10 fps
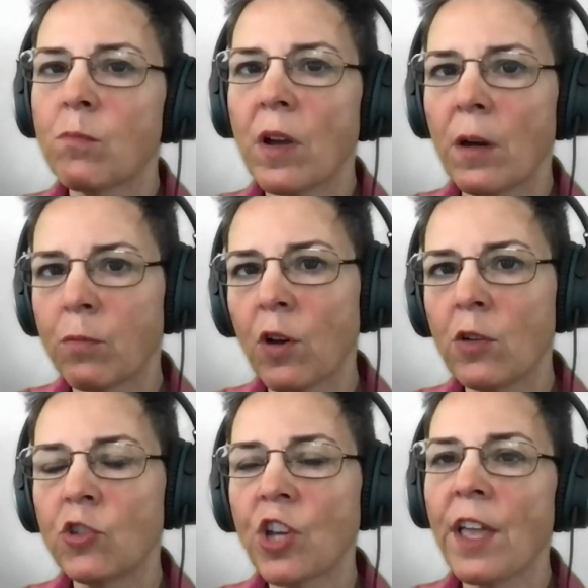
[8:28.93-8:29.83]

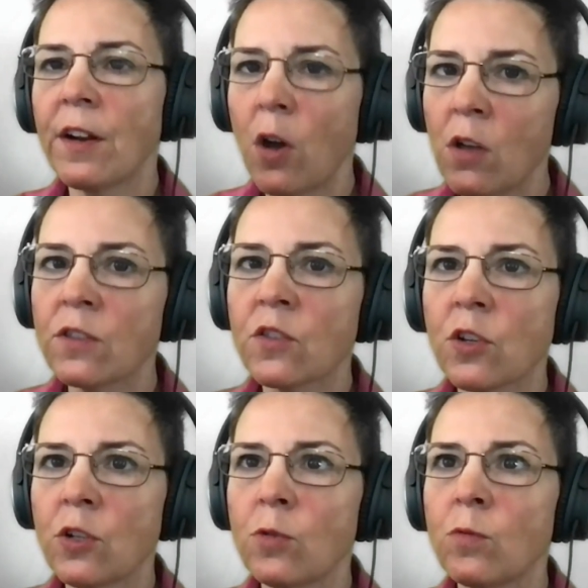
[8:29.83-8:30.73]
approach, and
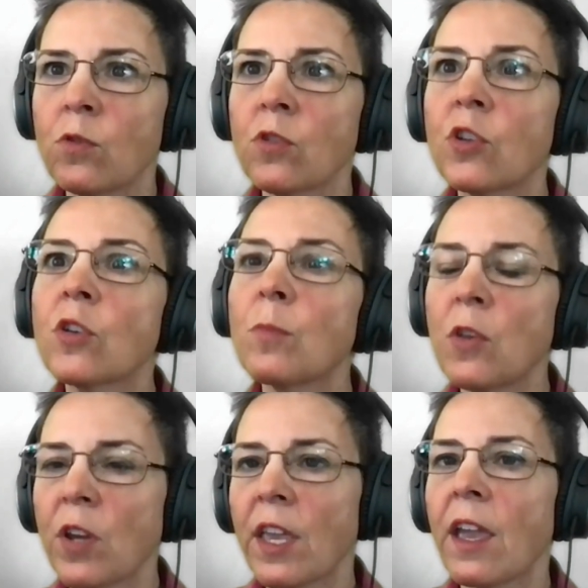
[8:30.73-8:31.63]
also
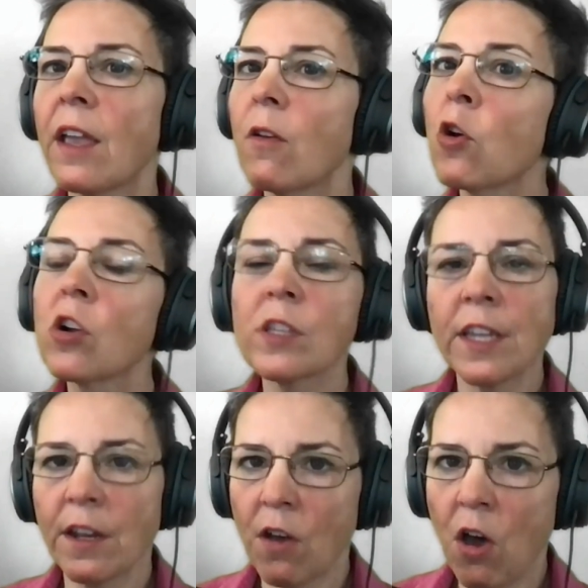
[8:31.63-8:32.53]
communicate early
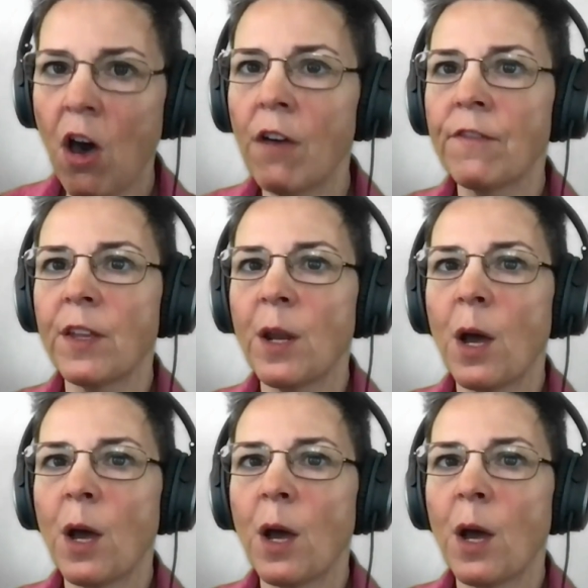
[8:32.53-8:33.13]
and often